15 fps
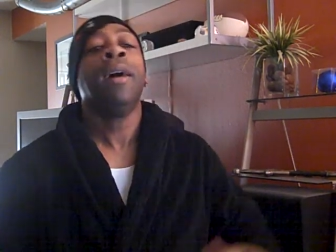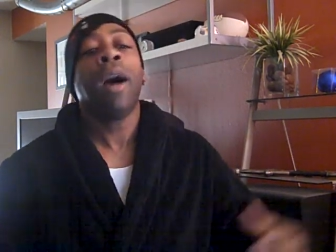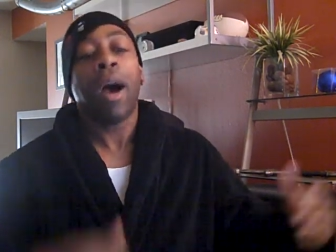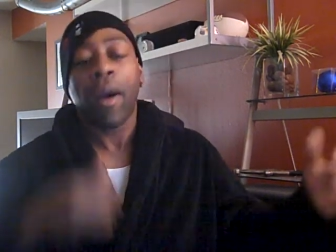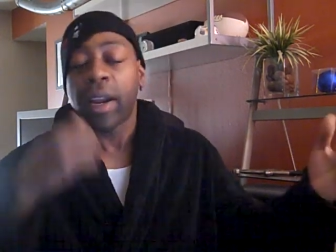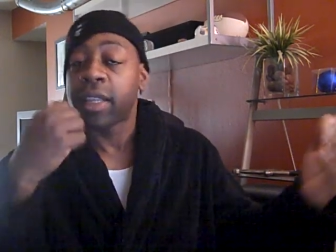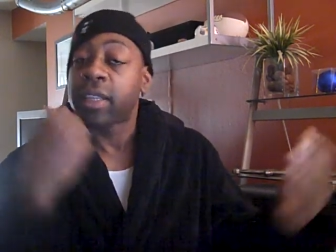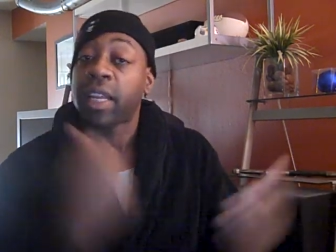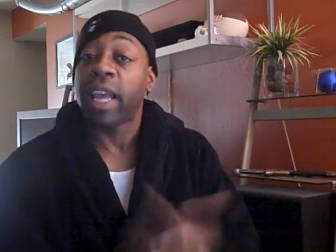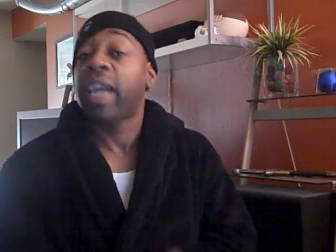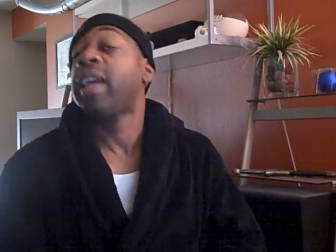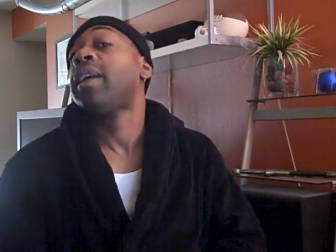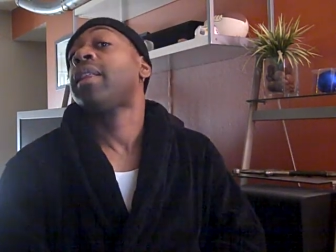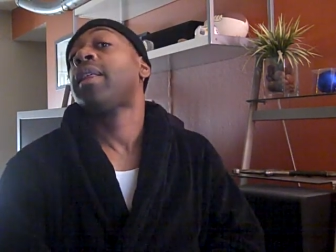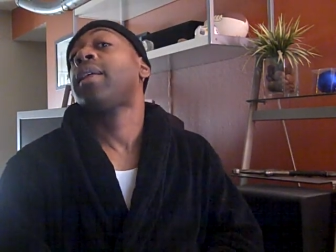All right, it's the
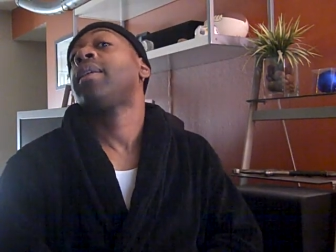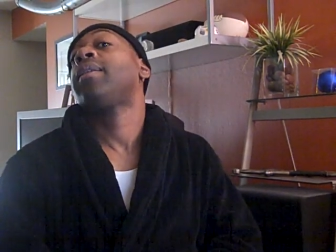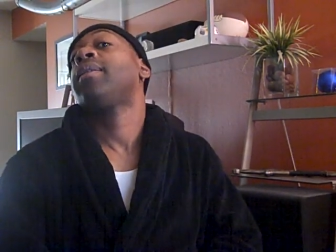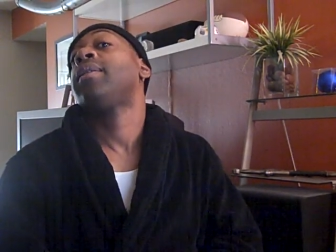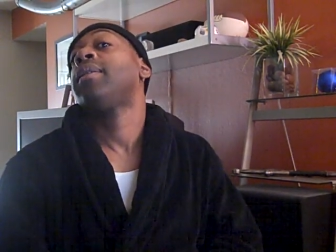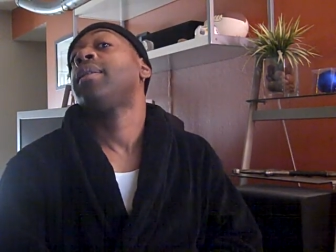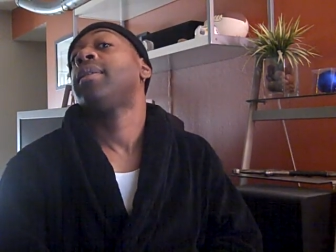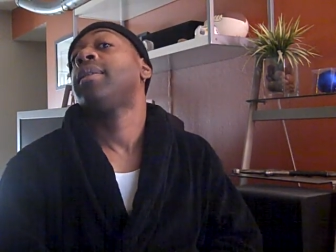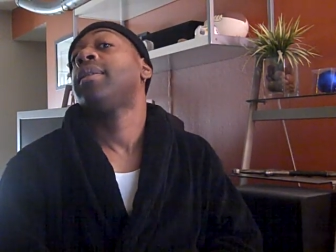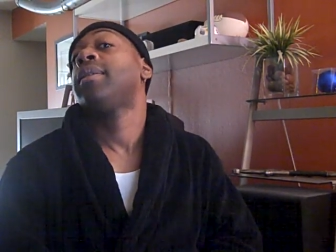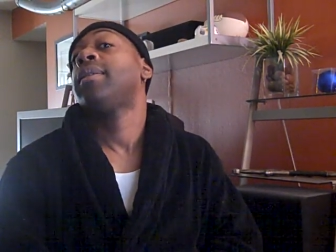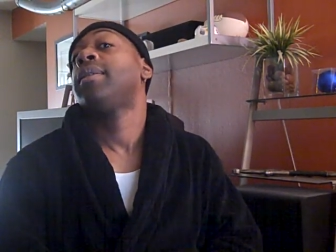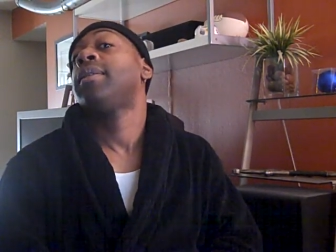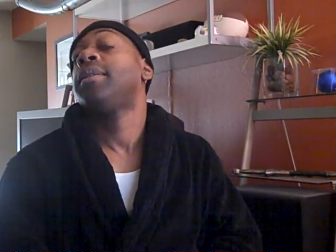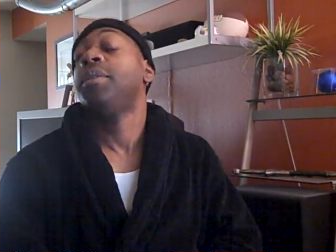eighth,
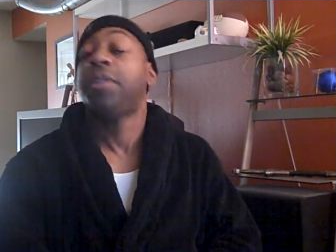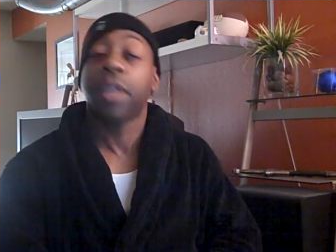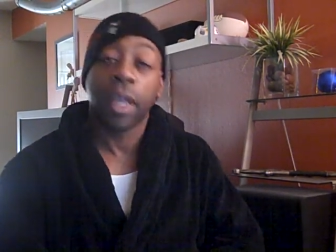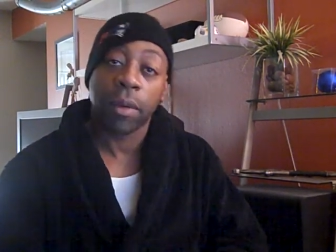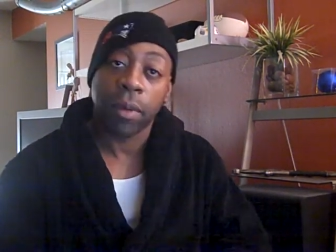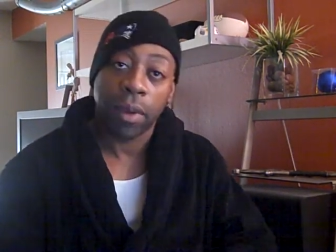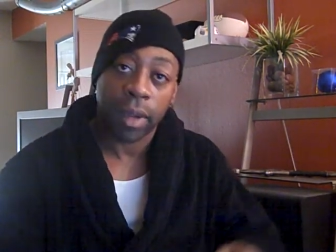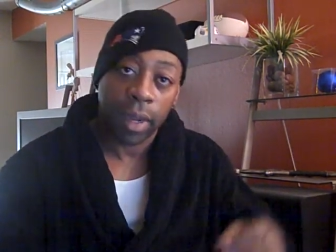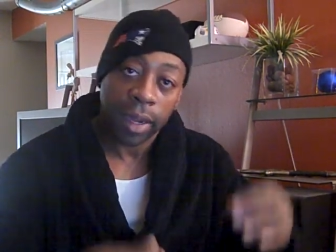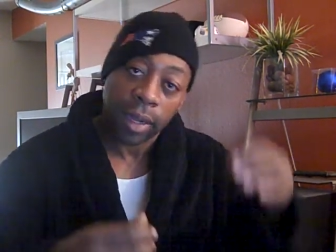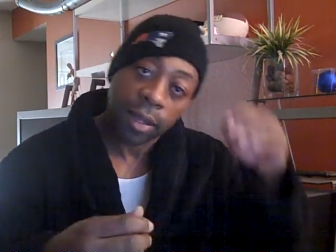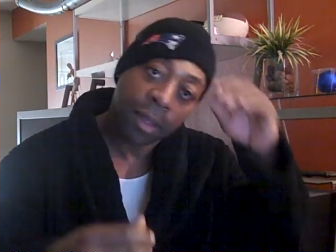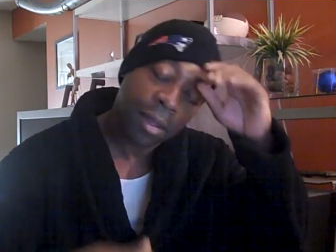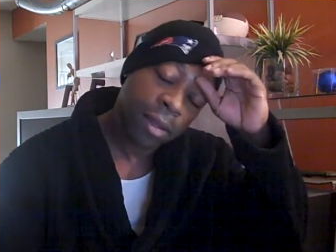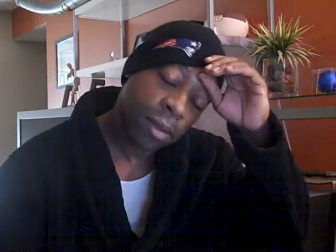January
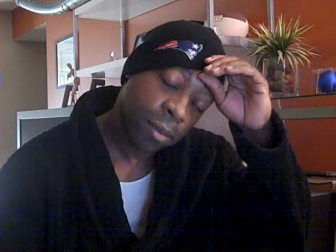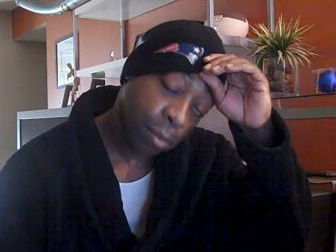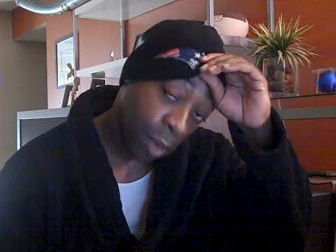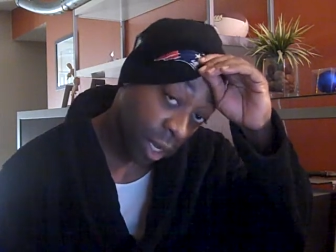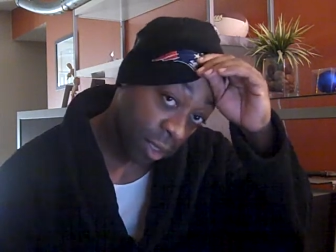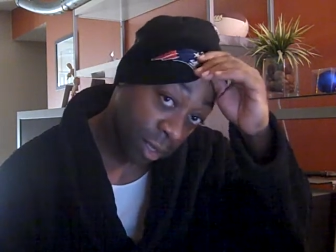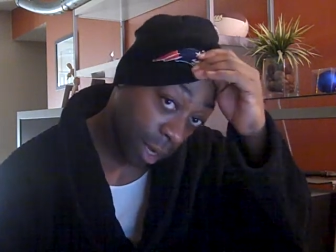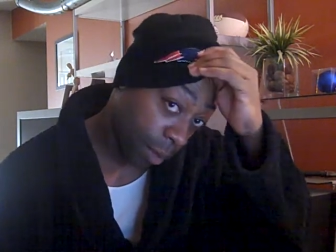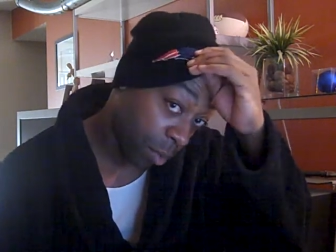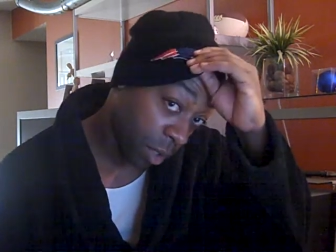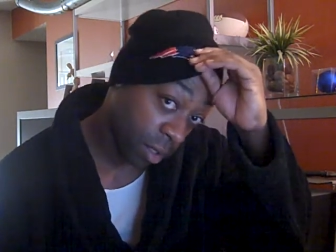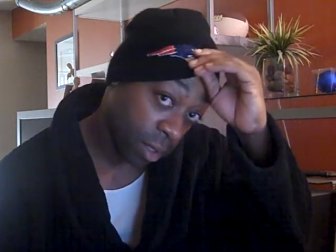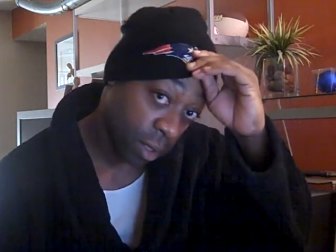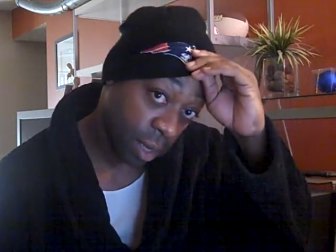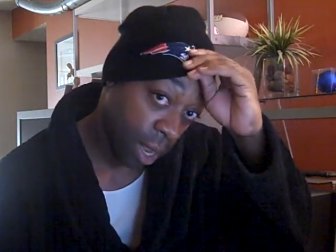eighth. My
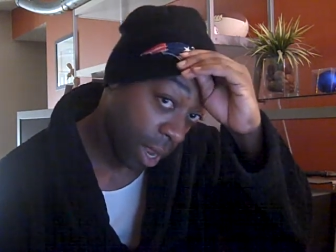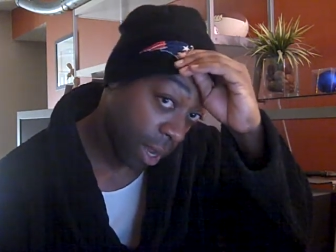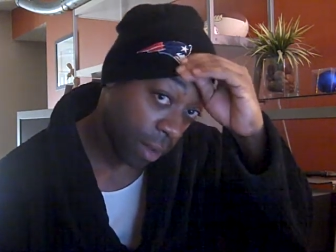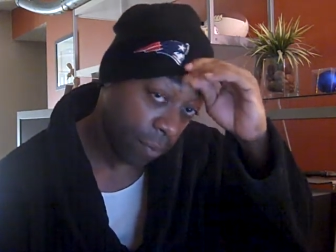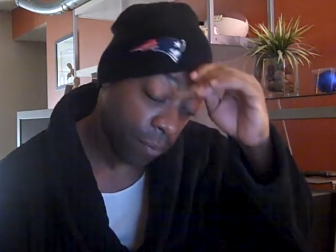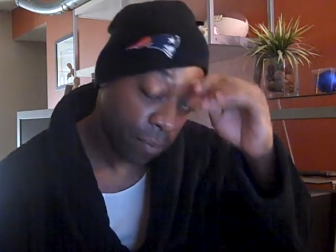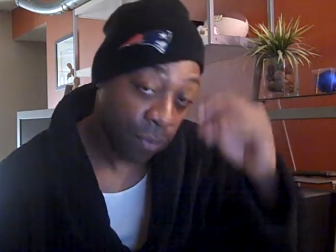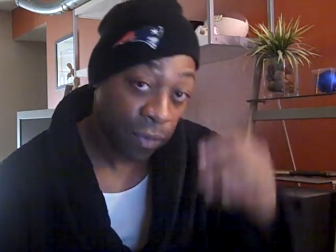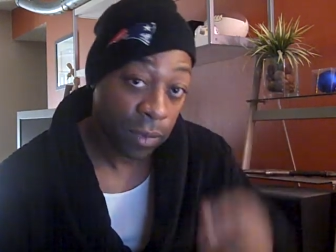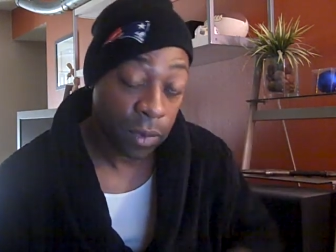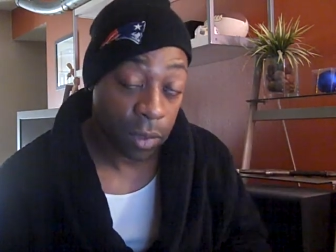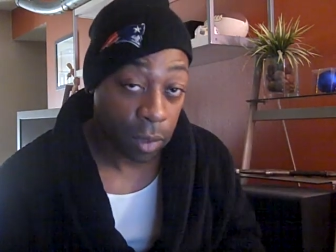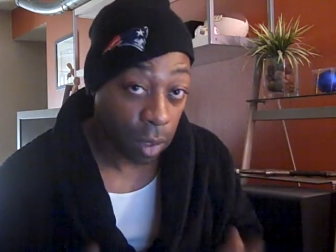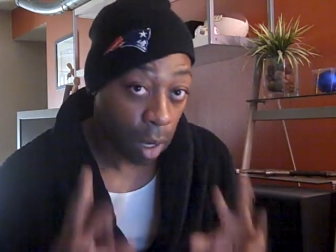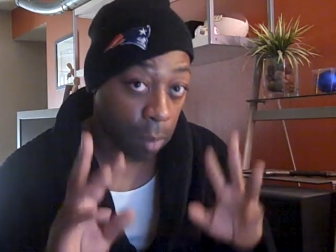topic today
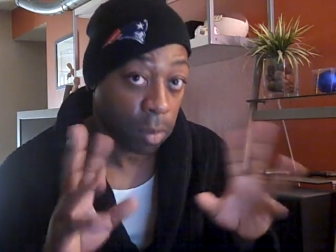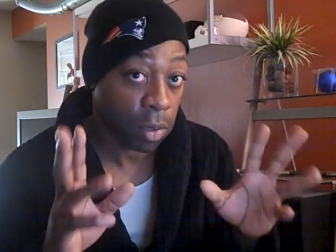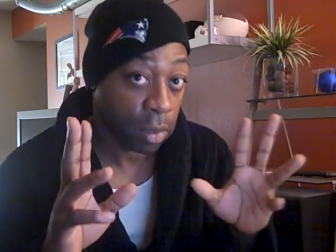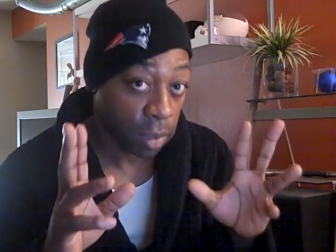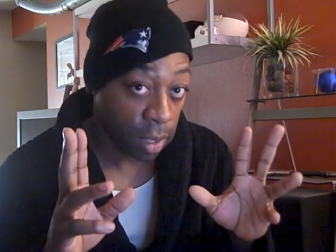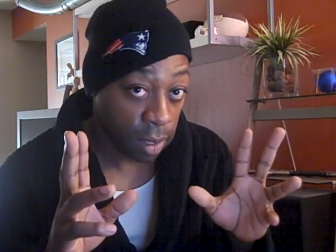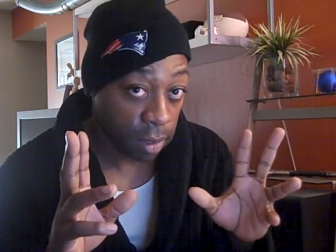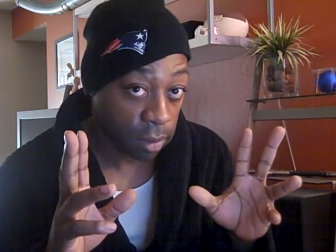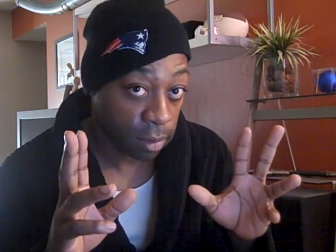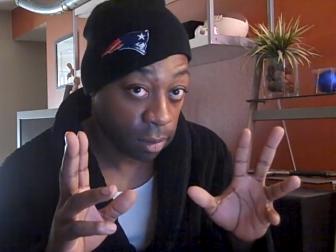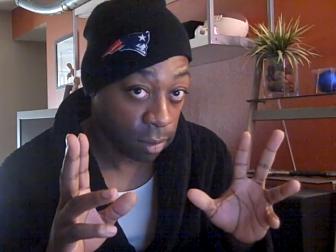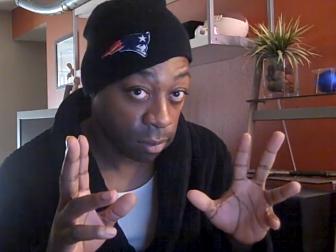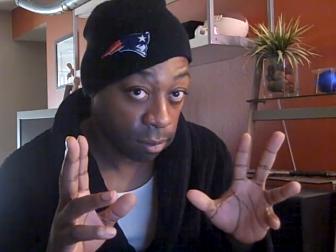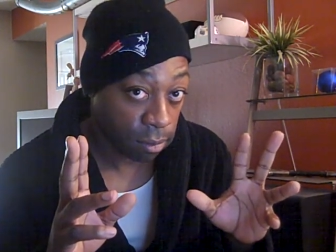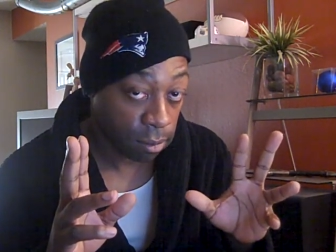is a couple of things.